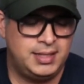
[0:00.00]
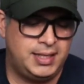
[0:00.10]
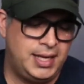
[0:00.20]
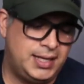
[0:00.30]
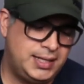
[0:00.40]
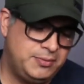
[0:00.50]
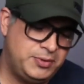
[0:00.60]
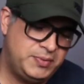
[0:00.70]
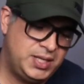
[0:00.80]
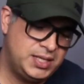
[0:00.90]
Canon
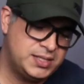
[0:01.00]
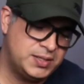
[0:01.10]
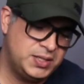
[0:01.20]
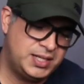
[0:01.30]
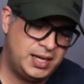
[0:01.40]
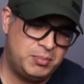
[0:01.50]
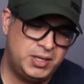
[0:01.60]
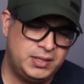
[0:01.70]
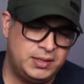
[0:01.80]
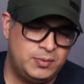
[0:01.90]
M50, it's a good camera.